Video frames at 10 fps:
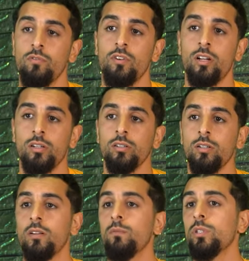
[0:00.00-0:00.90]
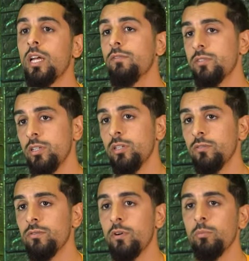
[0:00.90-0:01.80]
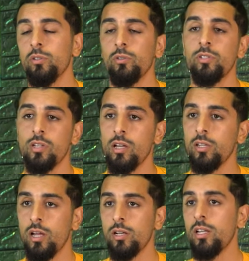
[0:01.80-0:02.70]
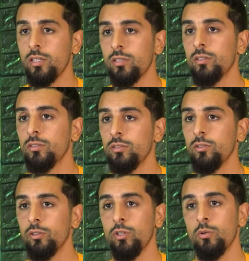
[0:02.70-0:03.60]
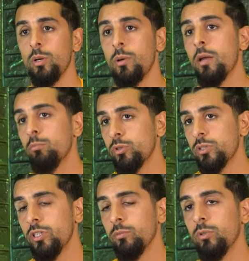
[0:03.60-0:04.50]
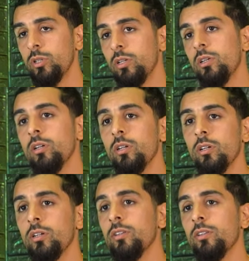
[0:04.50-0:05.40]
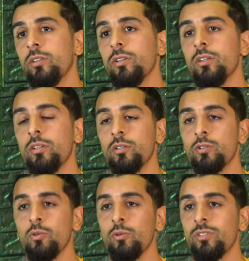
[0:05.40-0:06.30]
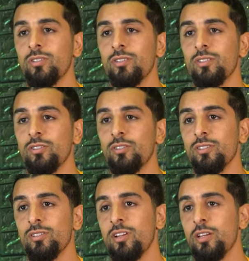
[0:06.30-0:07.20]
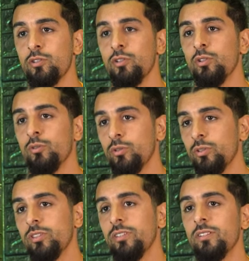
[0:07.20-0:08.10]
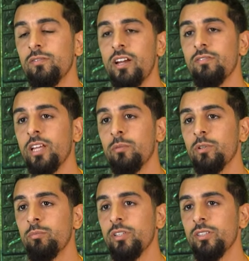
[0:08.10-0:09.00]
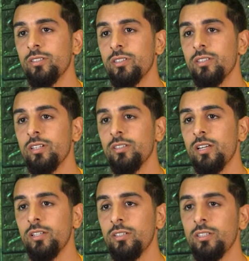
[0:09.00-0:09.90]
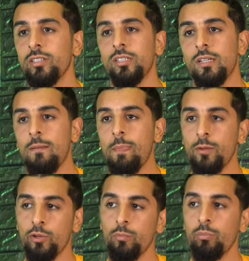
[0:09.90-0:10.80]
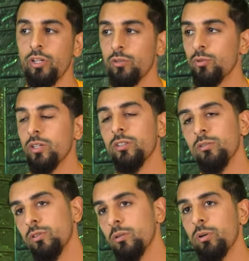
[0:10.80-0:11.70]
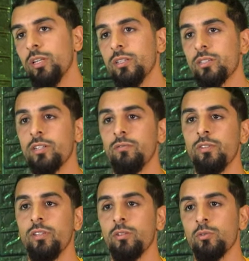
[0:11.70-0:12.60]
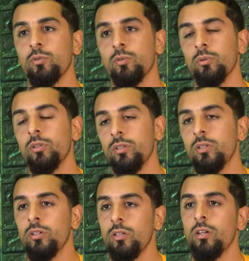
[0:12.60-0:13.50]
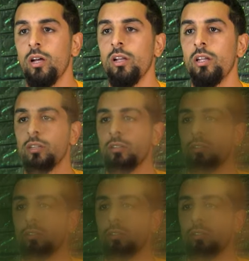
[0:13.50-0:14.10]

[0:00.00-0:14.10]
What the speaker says: far, what I've seen from Indonesia, I like it. You know, I'm Muslim, so it's nice. You know, you hear five times the prayer, and then you can pray together with the players and everything. So I like